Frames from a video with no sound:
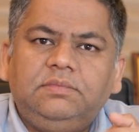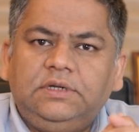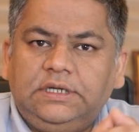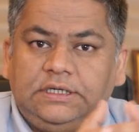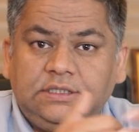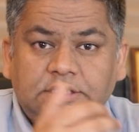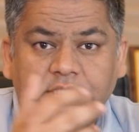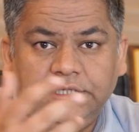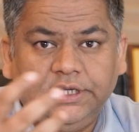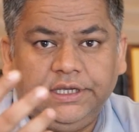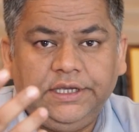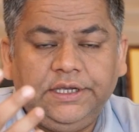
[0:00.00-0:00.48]

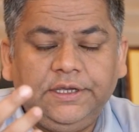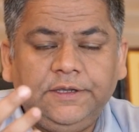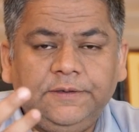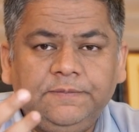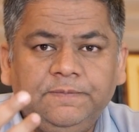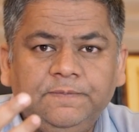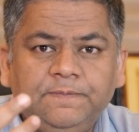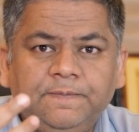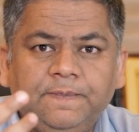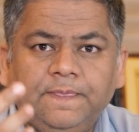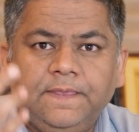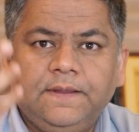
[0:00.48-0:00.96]
Let's say
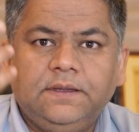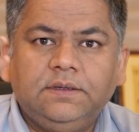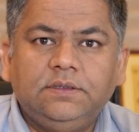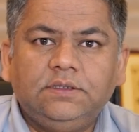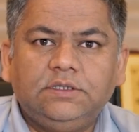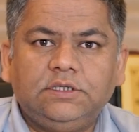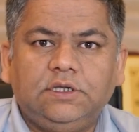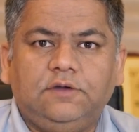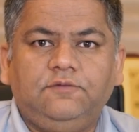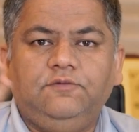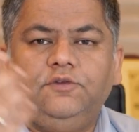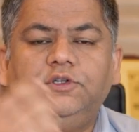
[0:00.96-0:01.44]

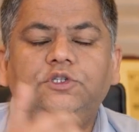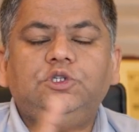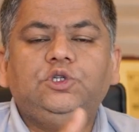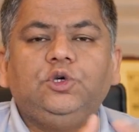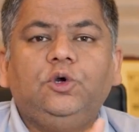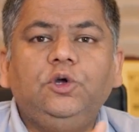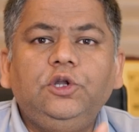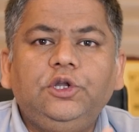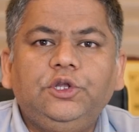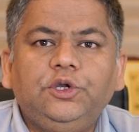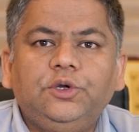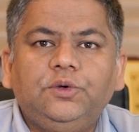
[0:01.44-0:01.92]
someone
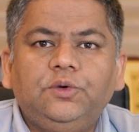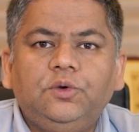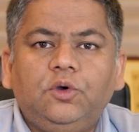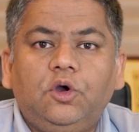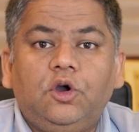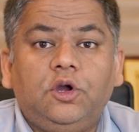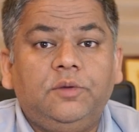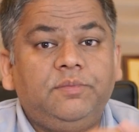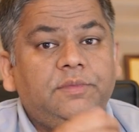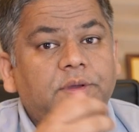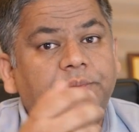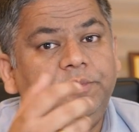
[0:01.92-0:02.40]
told you,
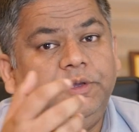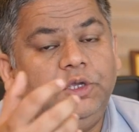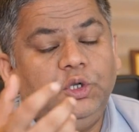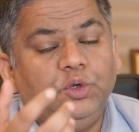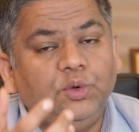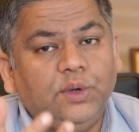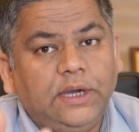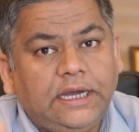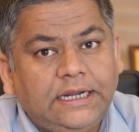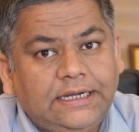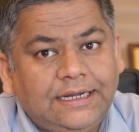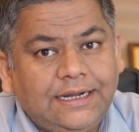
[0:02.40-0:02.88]
or maybe
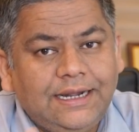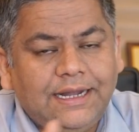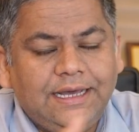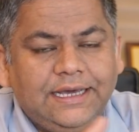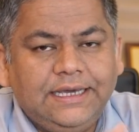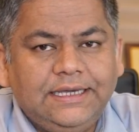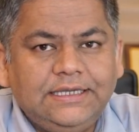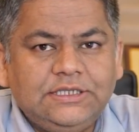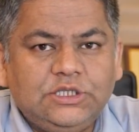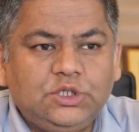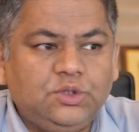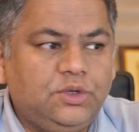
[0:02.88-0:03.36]
you
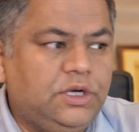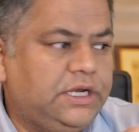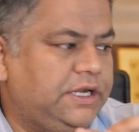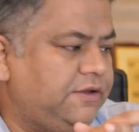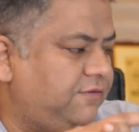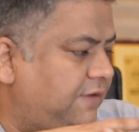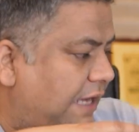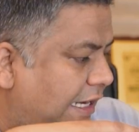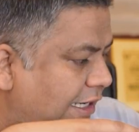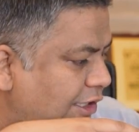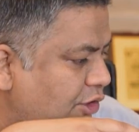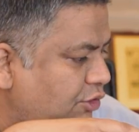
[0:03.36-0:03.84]
analyze, you are a
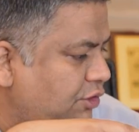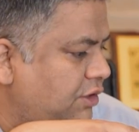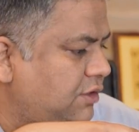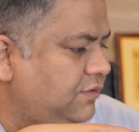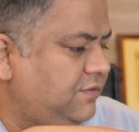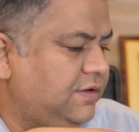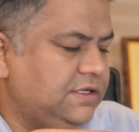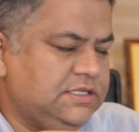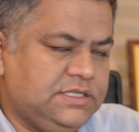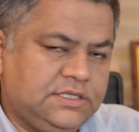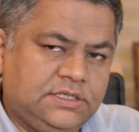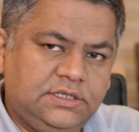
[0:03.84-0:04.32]
value
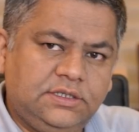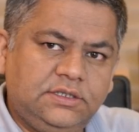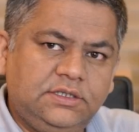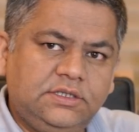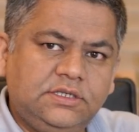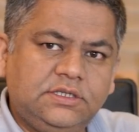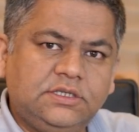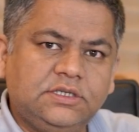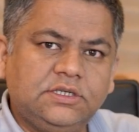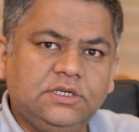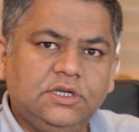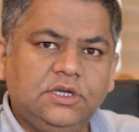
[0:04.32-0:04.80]

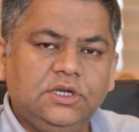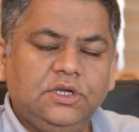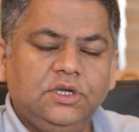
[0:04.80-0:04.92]
investors,